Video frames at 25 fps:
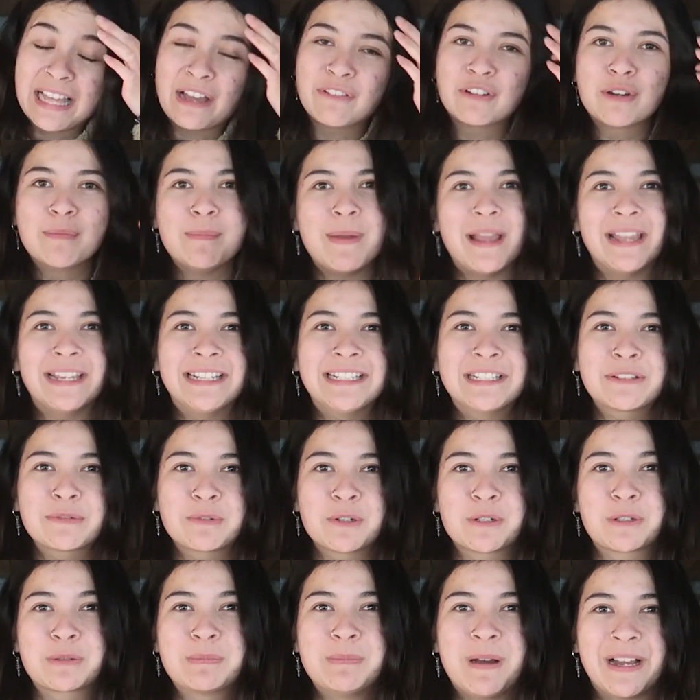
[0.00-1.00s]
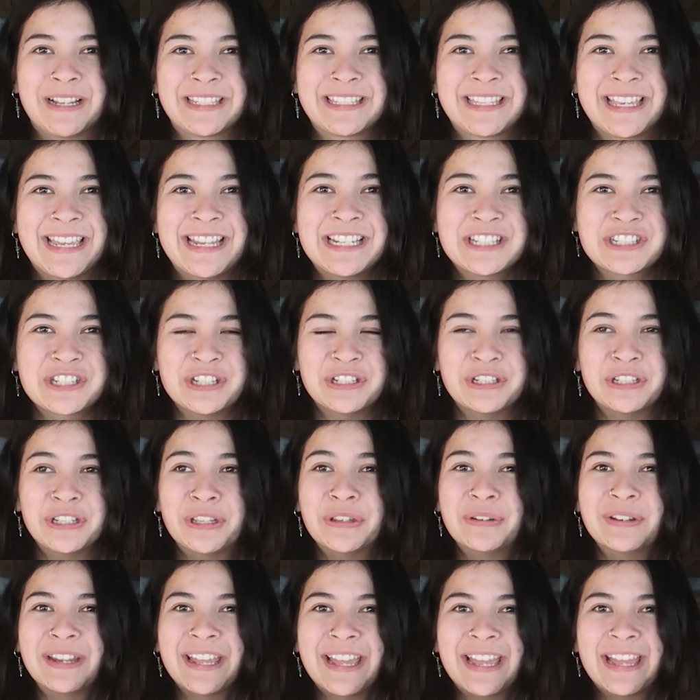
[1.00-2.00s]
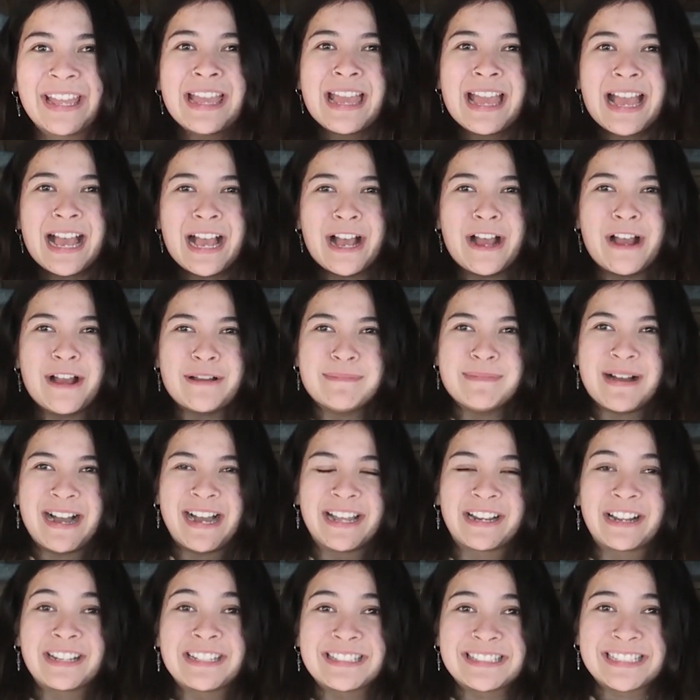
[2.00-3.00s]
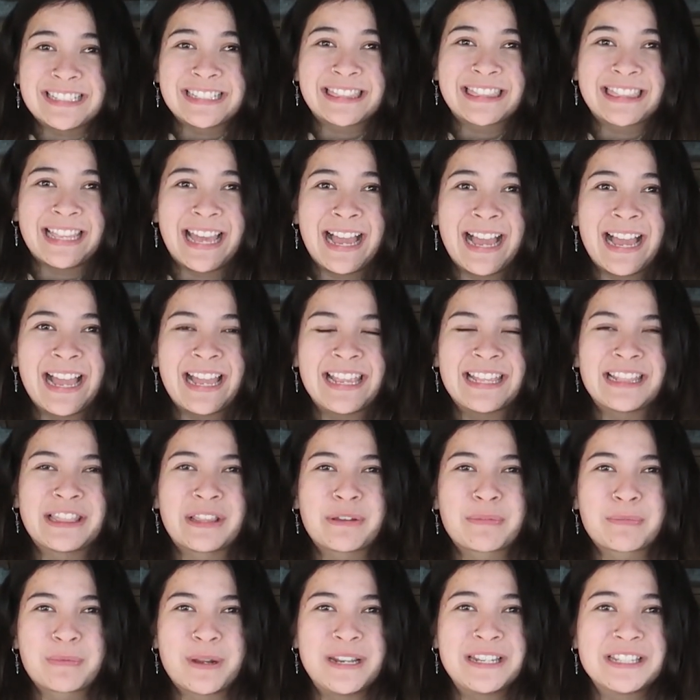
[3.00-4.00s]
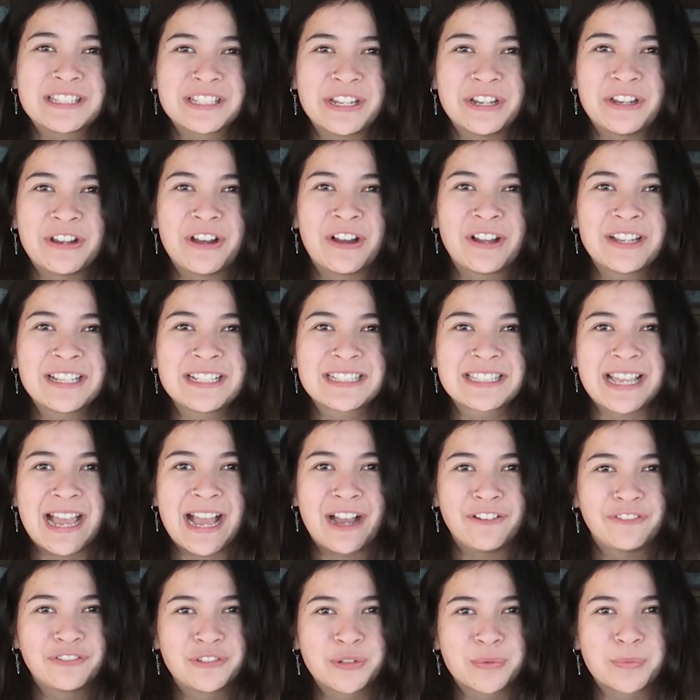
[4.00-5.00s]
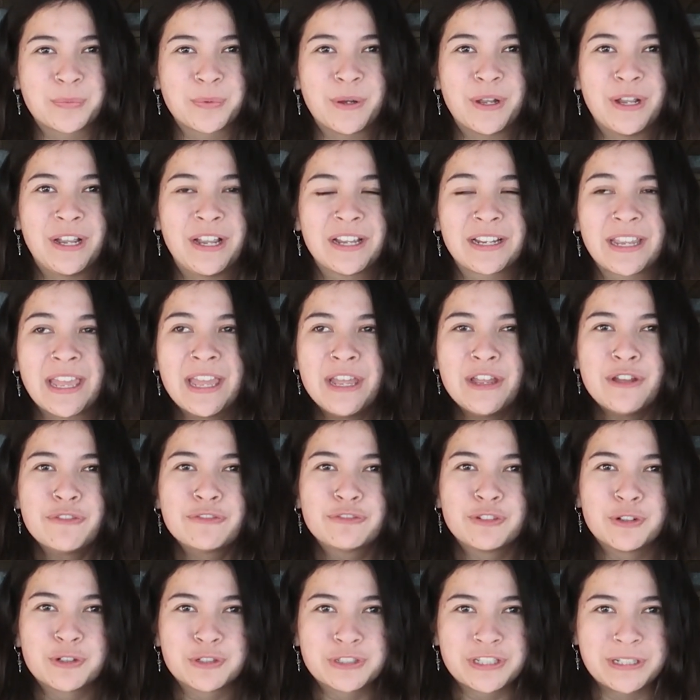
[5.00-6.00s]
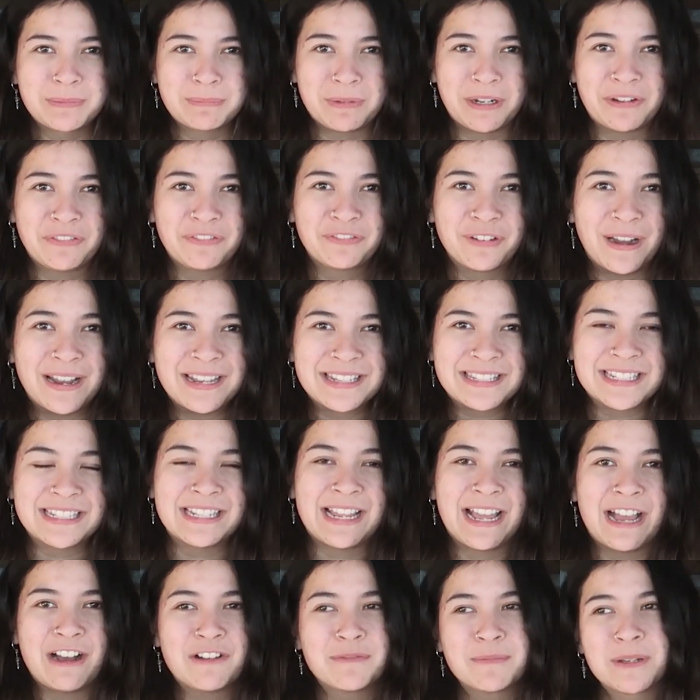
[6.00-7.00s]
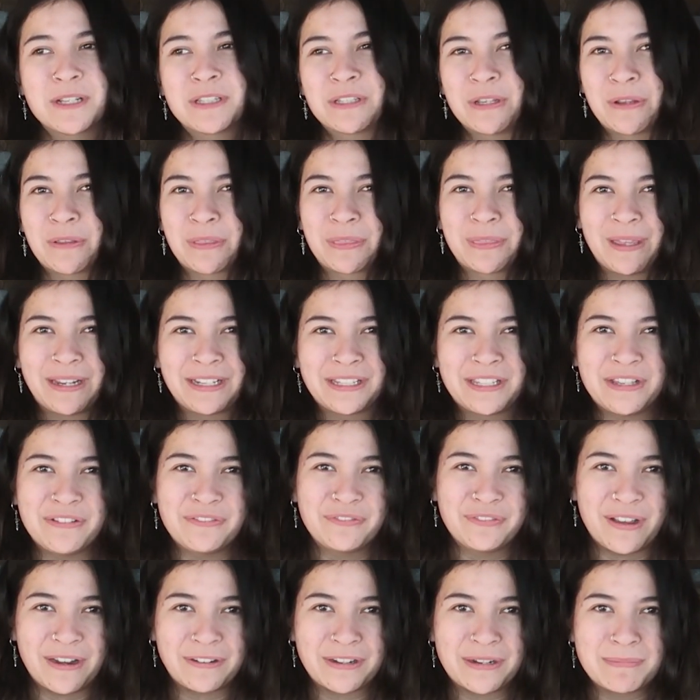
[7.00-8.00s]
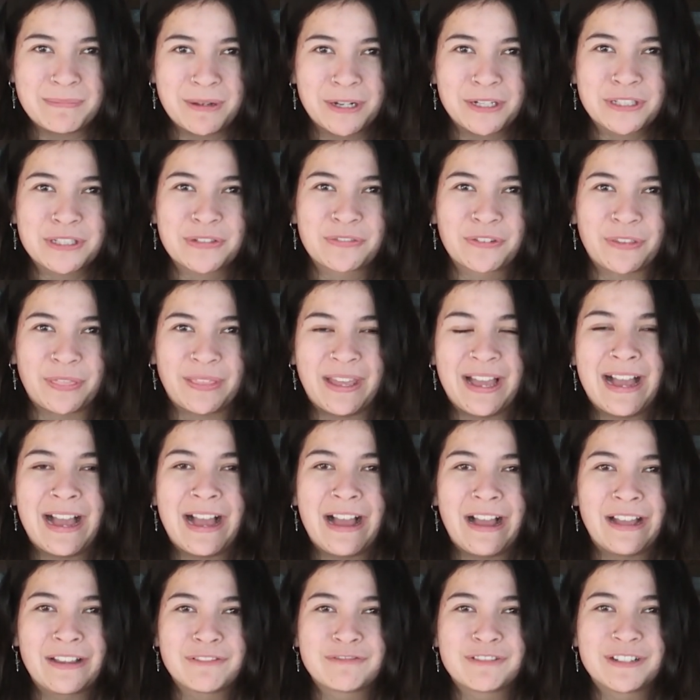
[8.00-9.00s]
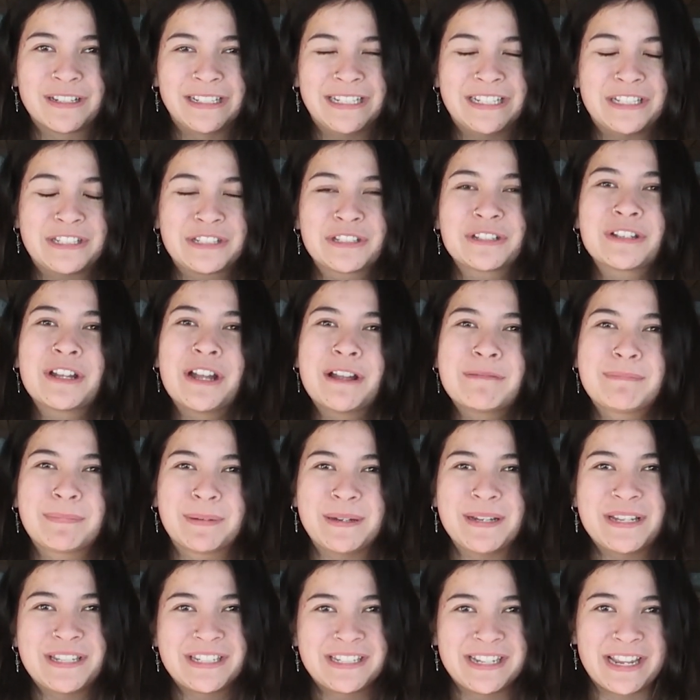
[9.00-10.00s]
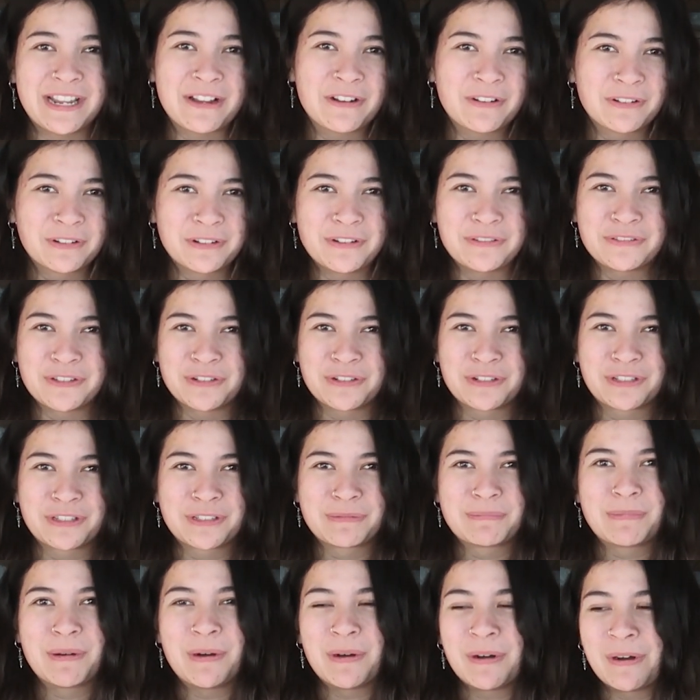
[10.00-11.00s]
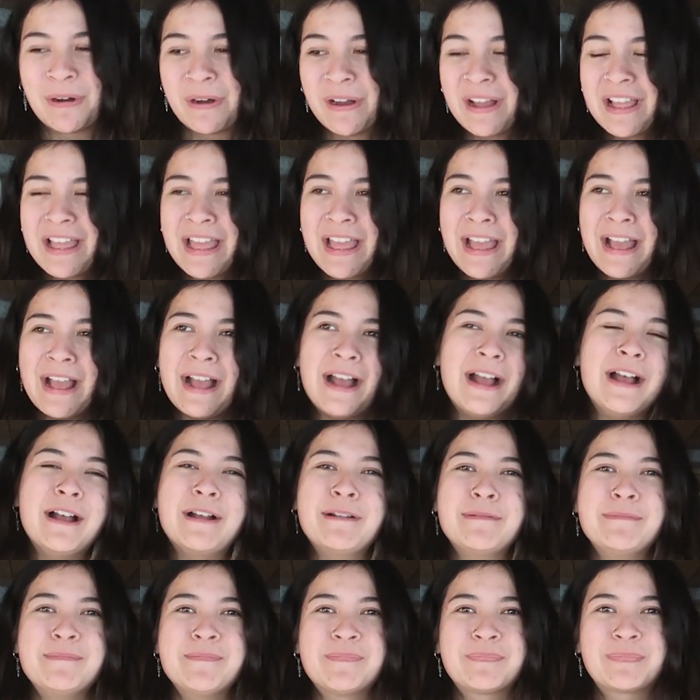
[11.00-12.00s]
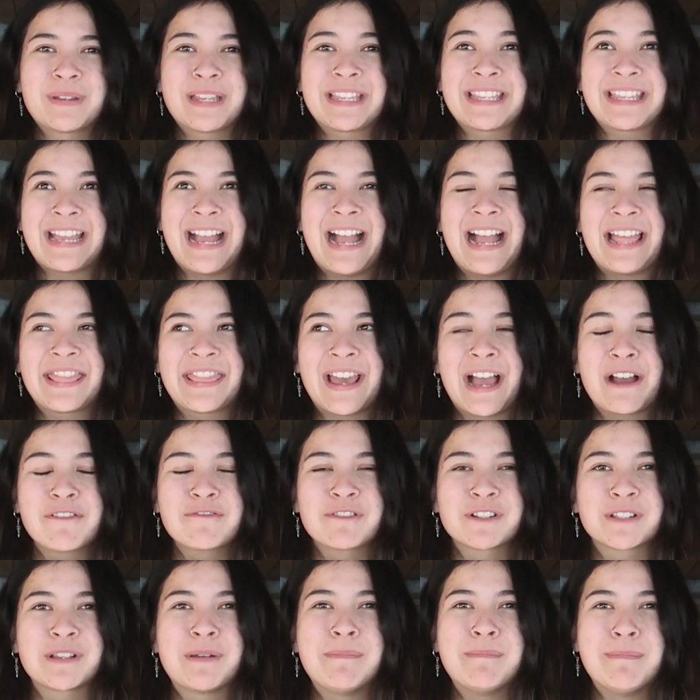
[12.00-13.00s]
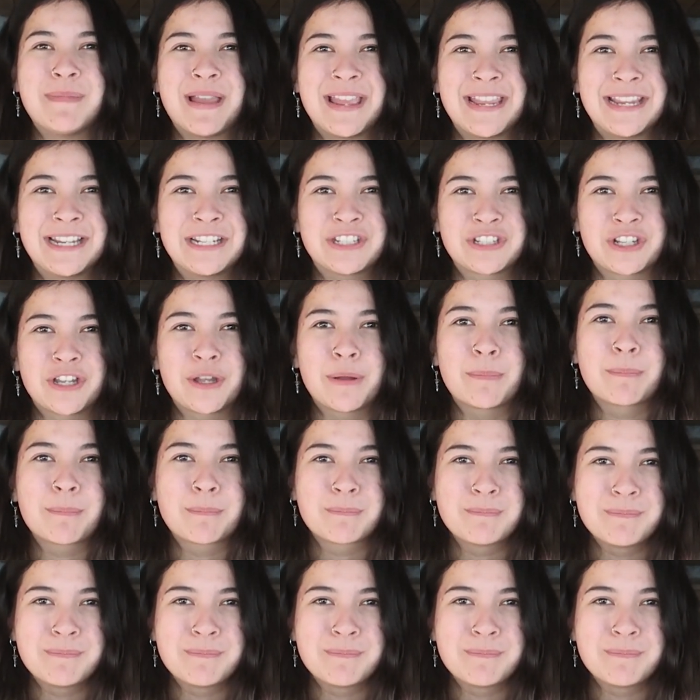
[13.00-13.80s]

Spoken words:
that remained was my kitchen unit, and I did that in the winter nights after work. Fortunately, my friend did help me, so thank you very much for that. I really do appreciate all of your support. But yeah, that was a major